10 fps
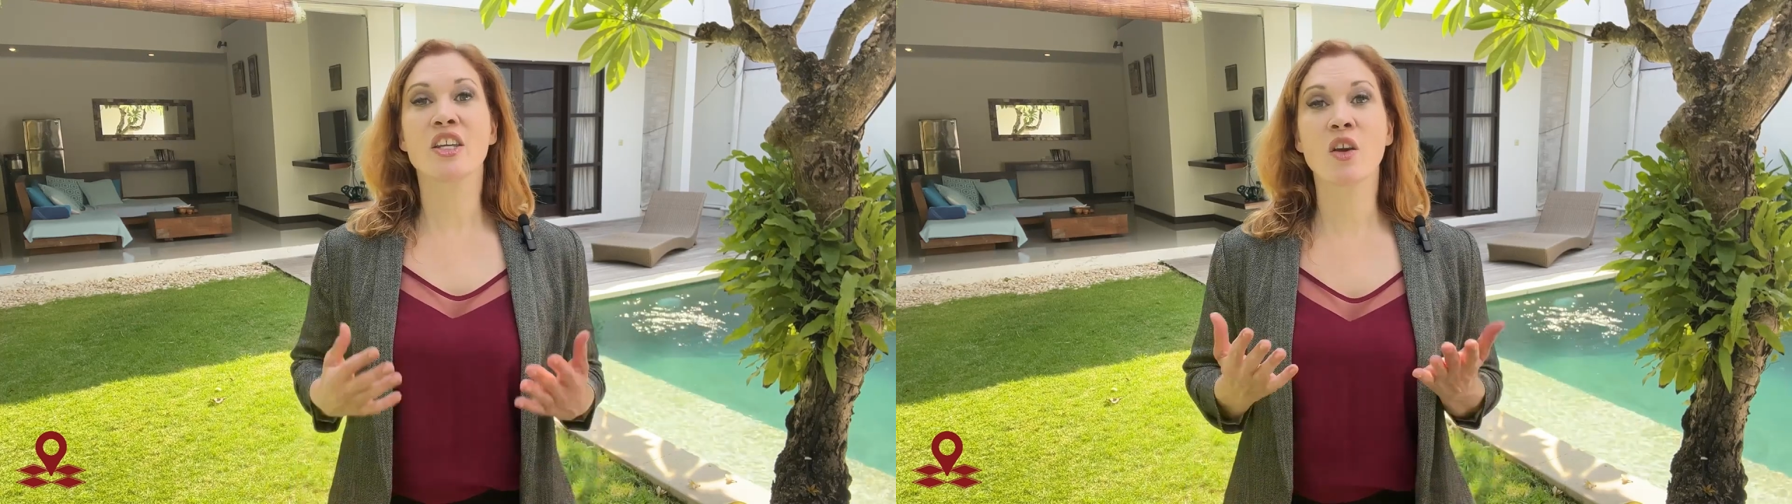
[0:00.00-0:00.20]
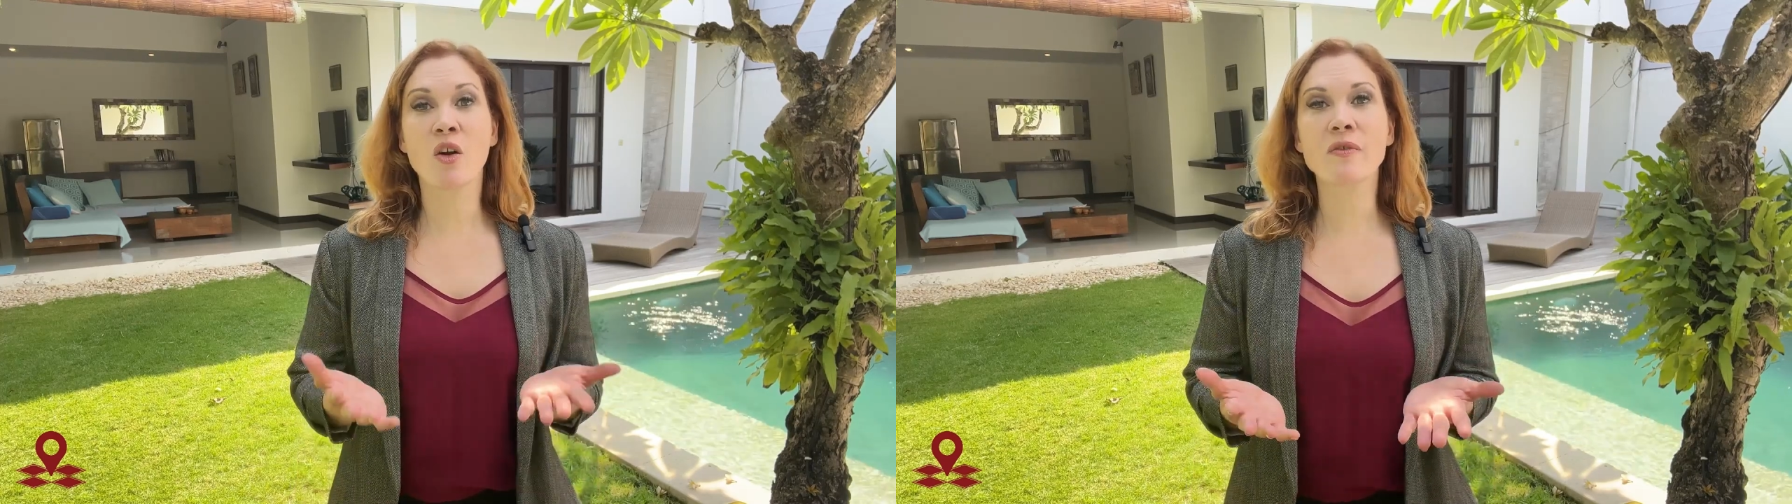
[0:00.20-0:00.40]

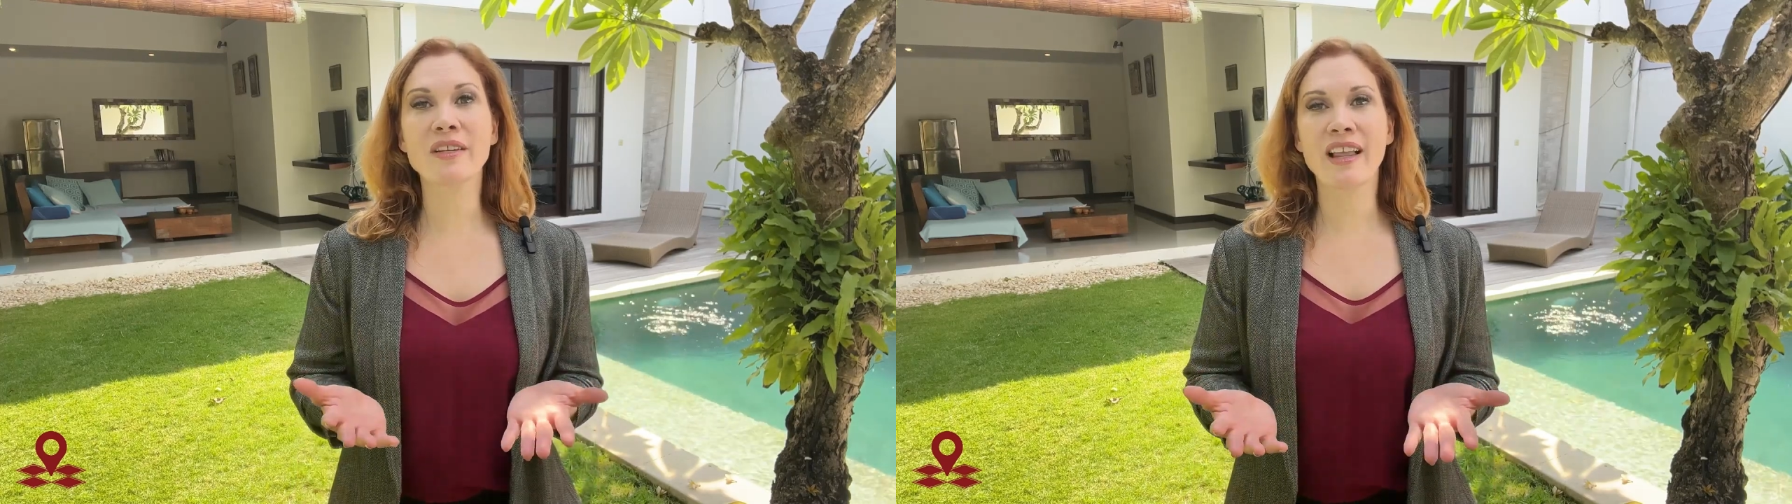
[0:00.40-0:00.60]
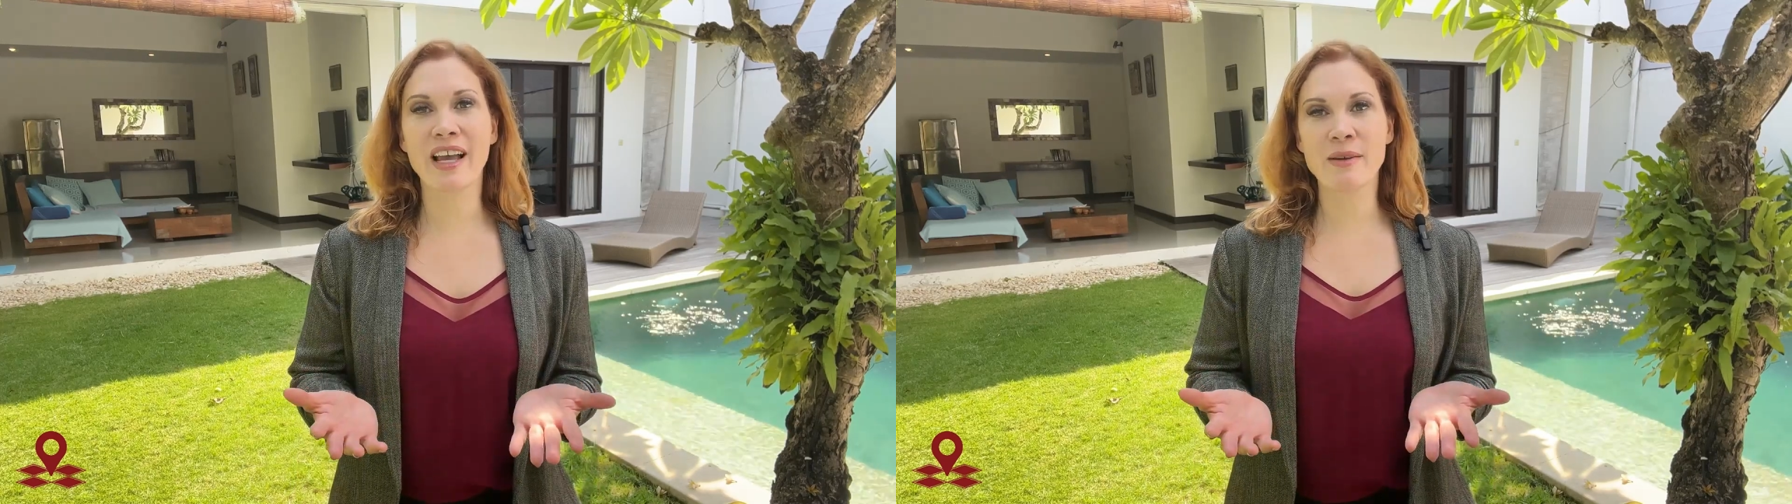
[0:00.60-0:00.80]
your
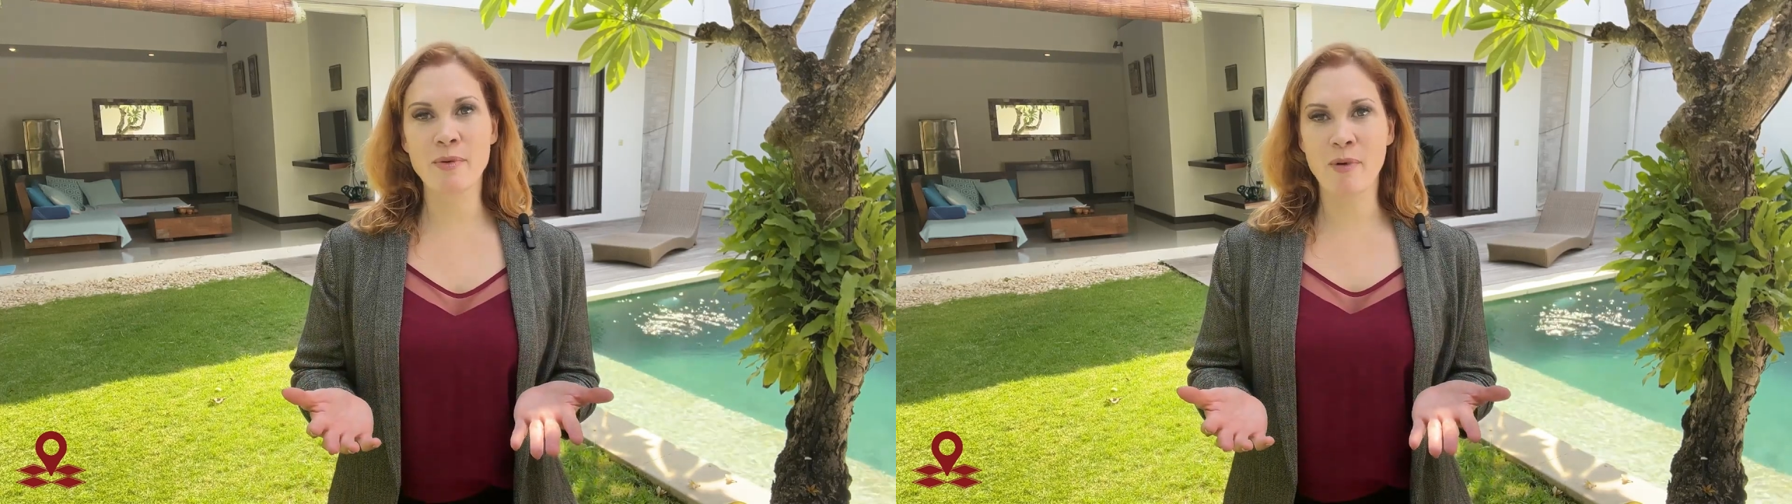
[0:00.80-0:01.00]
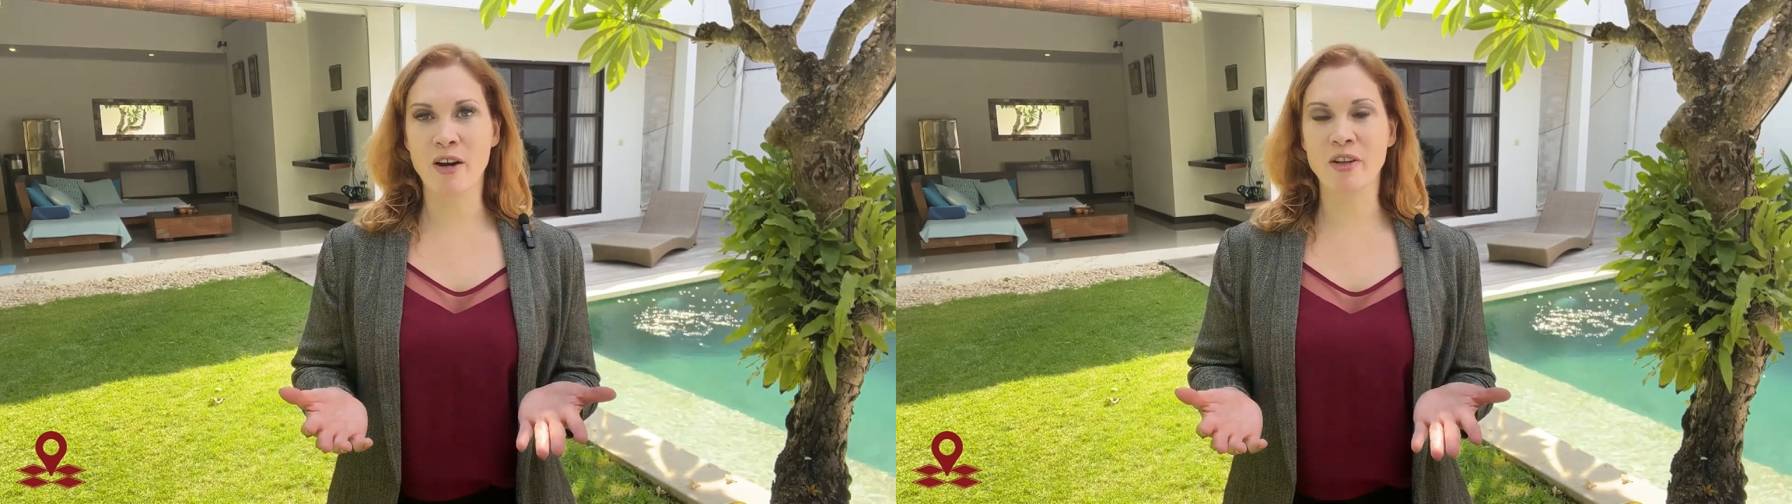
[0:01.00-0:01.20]

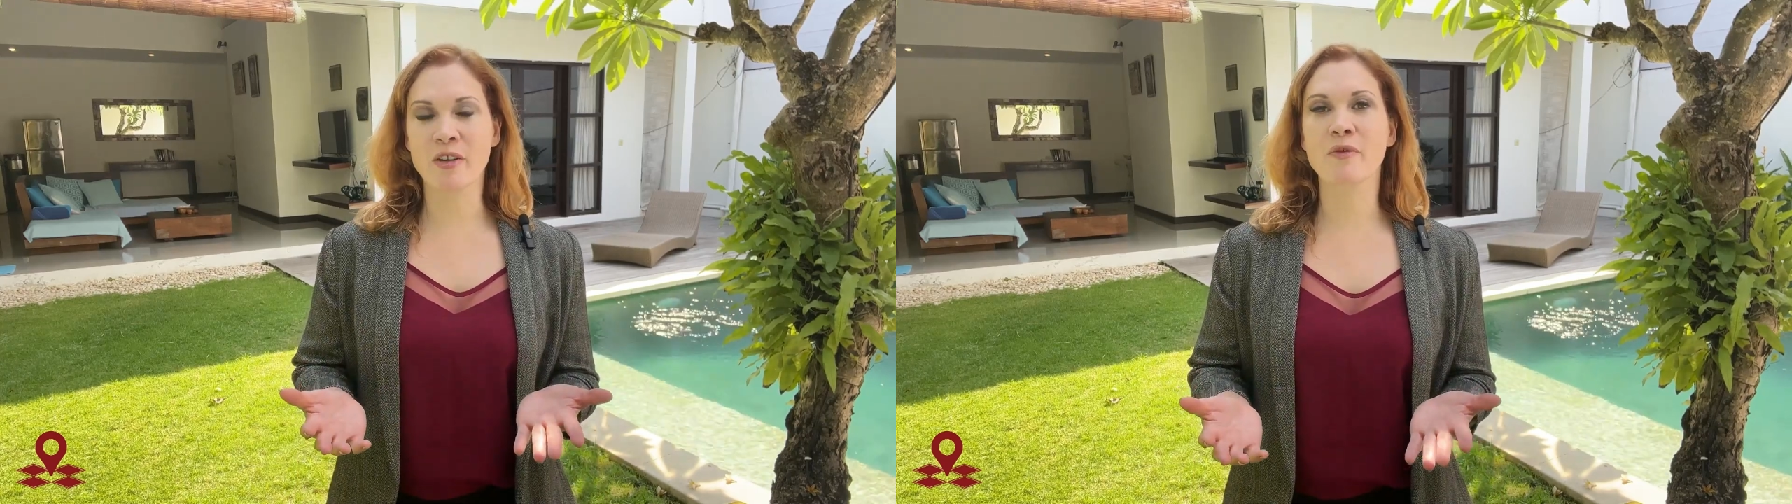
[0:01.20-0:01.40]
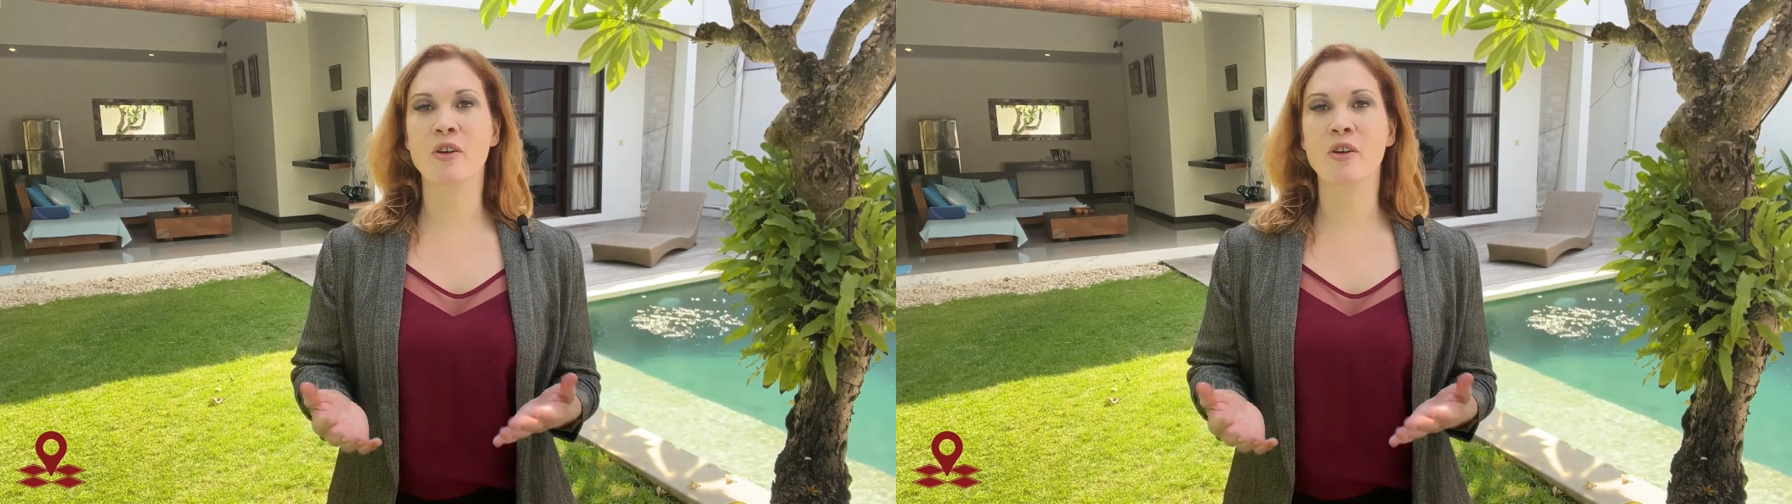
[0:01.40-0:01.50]
reliable partner